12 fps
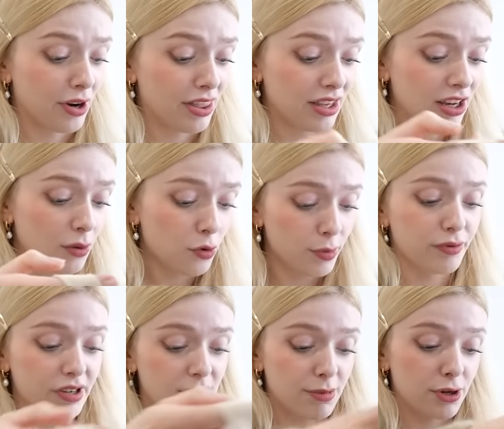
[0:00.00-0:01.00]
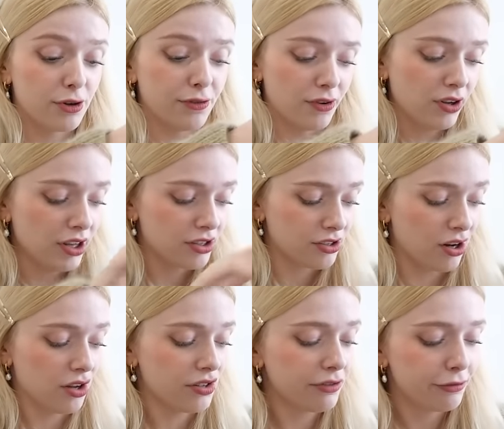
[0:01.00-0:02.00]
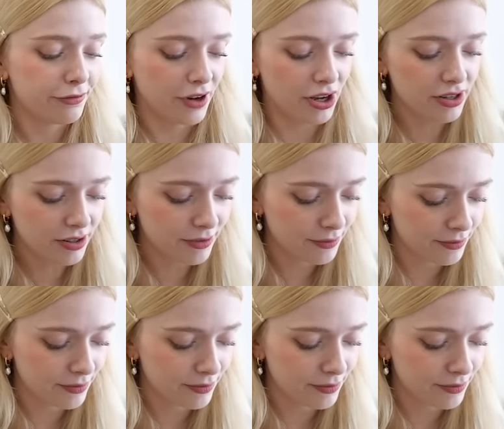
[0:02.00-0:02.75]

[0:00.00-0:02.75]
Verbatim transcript: I think it will be really beautiful and a lot of fun